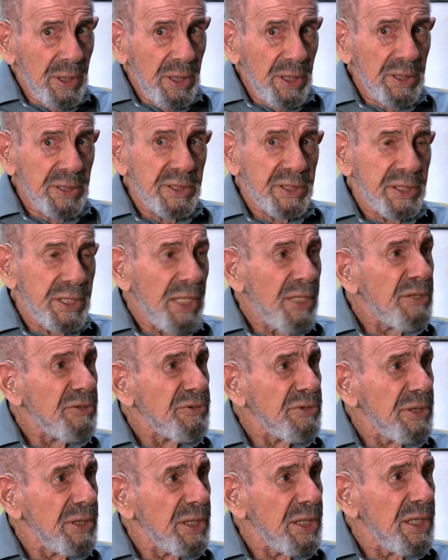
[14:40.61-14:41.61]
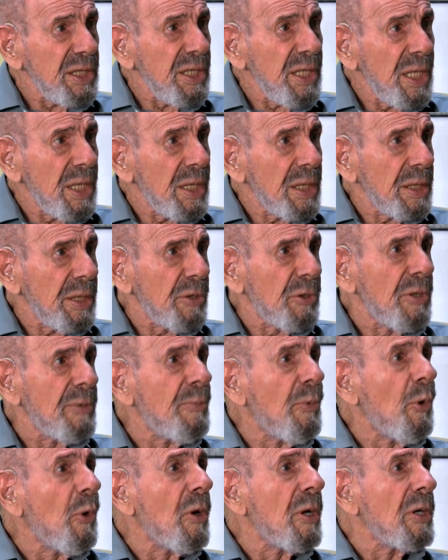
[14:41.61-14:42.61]
In scarcity, there are
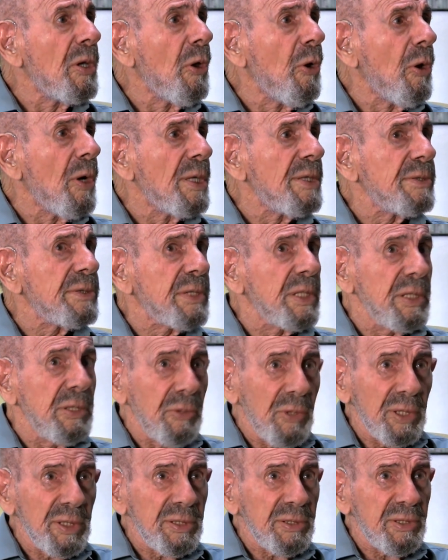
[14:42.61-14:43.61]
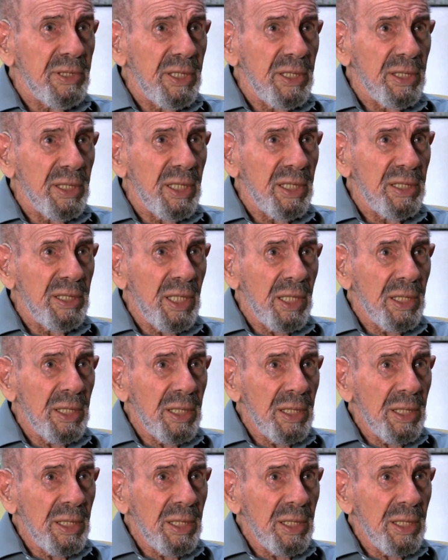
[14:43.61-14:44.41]
more laws. Can you understand that?